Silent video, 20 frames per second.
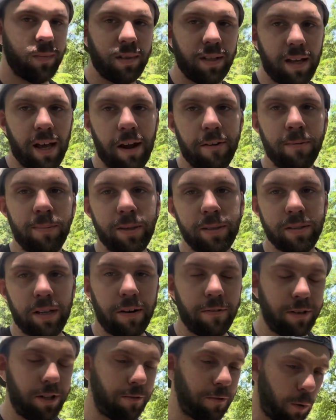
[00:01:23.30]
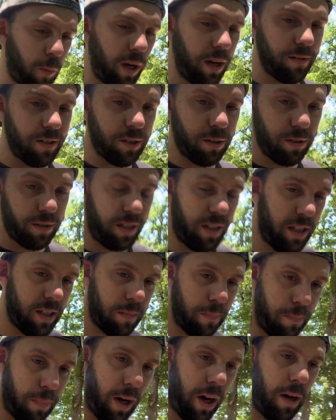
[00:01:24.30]
Everybody's gonna have a different way of doing
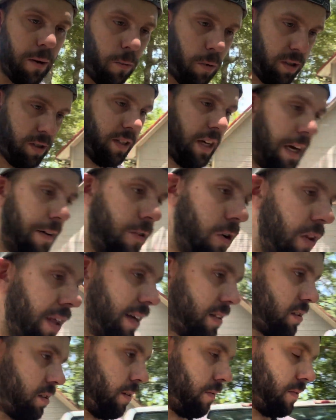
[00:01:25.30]
this, but once I have all that stuff